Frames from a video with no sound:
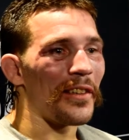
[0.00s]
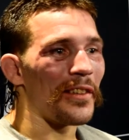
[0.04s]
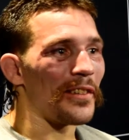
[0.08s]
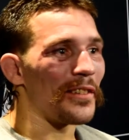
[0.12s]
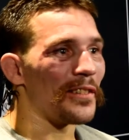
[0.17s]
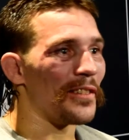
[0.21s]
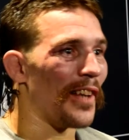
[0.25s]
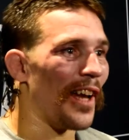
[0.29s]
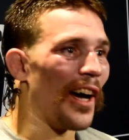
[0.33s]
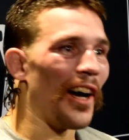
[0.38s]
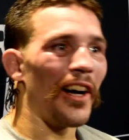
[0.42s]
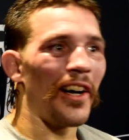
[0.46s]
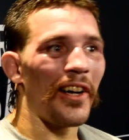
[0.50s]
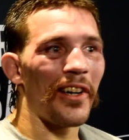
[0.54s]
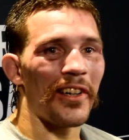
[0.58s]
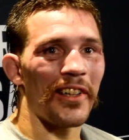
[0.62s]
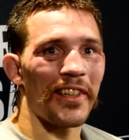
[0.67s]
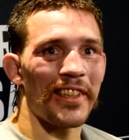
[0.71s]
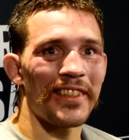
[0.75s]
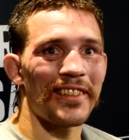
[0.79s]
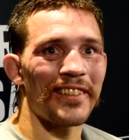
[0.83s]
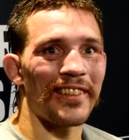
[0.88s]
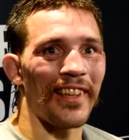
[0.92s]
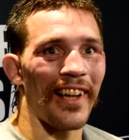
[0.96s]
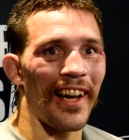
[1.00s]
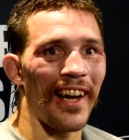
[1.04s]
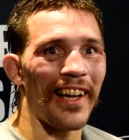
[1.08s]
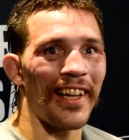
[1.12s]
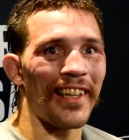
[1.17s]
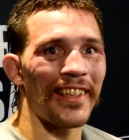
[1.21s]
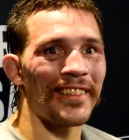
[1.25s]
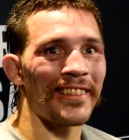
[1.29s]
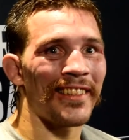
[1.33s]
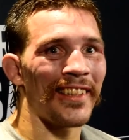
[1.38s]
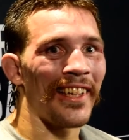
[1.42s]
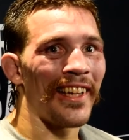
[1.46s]
No, it's
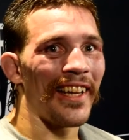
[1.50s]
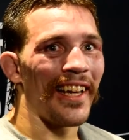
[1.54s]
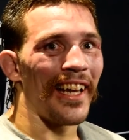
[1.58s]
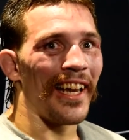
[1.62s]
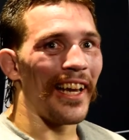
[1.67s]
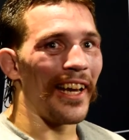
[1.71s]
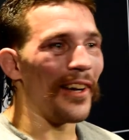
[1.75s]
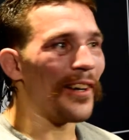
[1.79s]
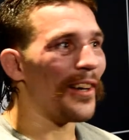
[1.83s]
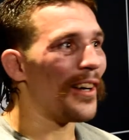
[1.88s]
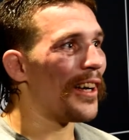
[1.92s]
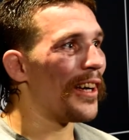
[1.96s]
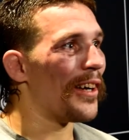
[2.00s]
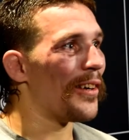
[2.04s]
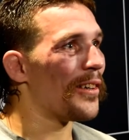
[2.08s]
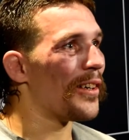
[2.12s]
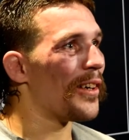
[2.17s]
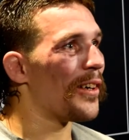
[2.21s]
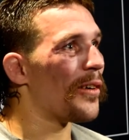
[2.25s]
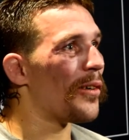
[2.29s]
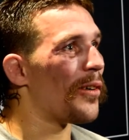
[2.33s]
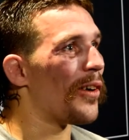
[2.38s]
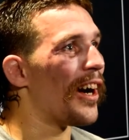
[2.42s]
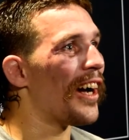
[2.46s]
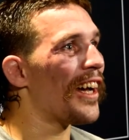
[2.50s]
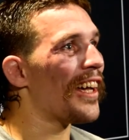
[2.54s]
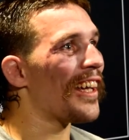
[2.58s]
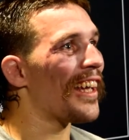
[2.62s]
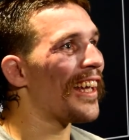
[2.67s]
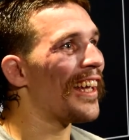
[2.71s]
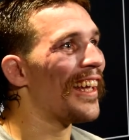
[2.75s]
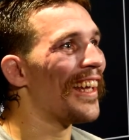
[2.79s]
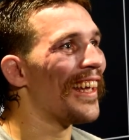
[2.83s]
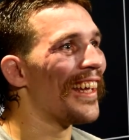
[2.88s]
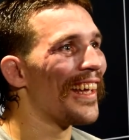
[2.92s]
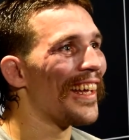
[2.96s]
nice. What? Where you
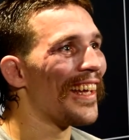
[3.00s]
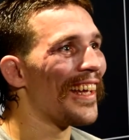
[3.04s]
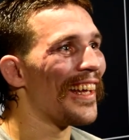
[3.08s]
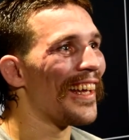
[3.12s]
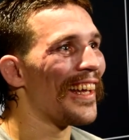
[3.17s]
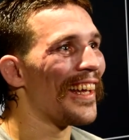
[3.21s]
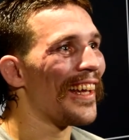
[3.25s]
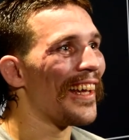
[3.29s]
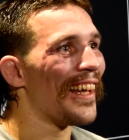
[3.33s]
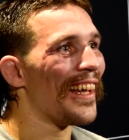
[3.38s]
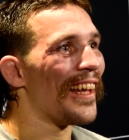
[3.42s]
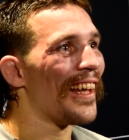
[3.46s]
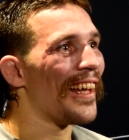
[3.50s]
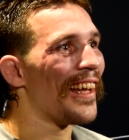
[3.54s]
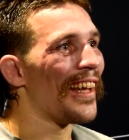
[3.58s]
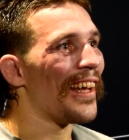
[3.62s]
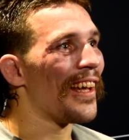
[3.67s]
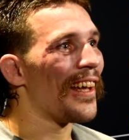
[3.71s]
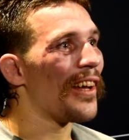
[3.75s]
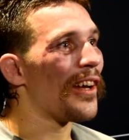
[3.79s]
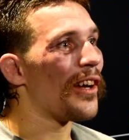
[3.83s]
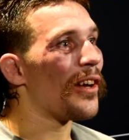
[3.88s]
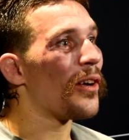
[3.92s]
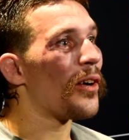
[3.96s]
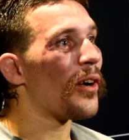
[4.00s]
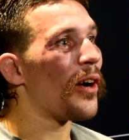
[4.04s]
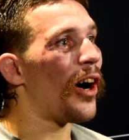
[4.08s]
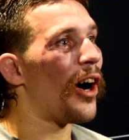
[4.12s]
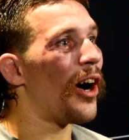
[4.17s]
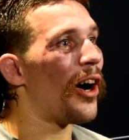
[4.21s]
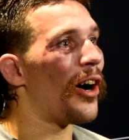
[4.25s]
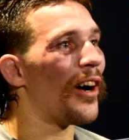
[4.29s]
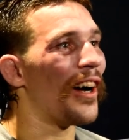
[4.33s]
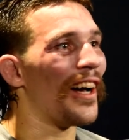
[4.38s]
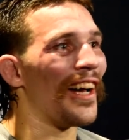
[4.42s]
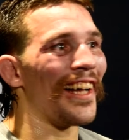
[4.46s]
slept? Oh,
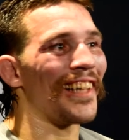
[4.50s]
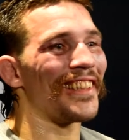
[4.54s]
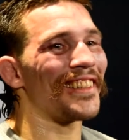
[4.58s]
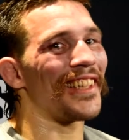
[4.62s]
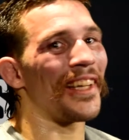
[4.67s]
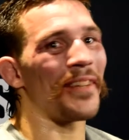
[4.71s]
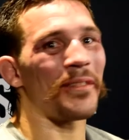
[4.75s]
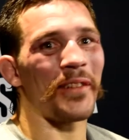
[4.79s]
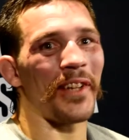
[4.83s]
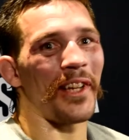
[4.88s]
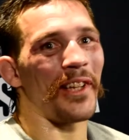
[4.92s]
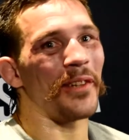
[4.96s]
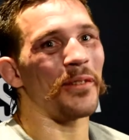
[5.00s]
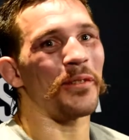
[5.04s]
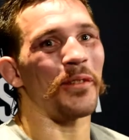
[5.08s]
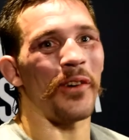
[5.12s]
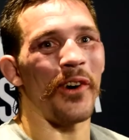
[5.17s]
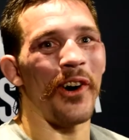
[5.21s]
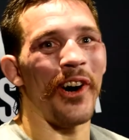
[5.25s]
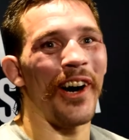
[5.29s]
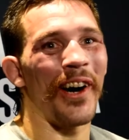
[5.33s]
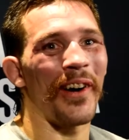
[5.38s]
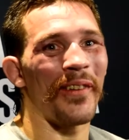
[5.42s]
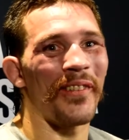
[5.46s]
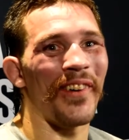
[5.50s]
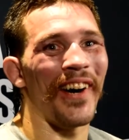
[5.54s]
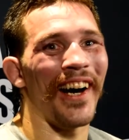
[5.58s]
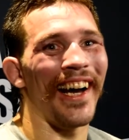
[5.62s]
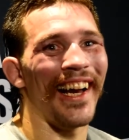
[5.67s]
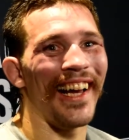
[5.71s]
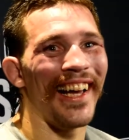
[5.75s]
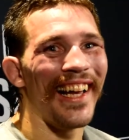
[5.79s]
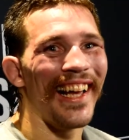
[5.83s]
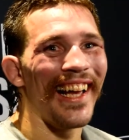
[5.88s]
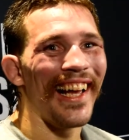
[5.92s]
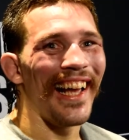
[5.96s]
I slept on the floor, but.
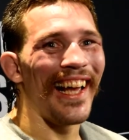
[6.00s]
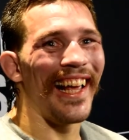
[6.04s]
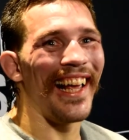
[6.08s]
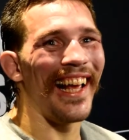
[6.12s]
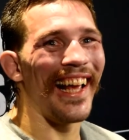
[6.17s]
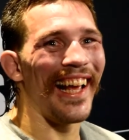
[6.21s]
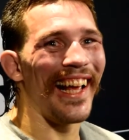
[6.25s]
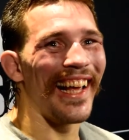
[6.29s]
Okay,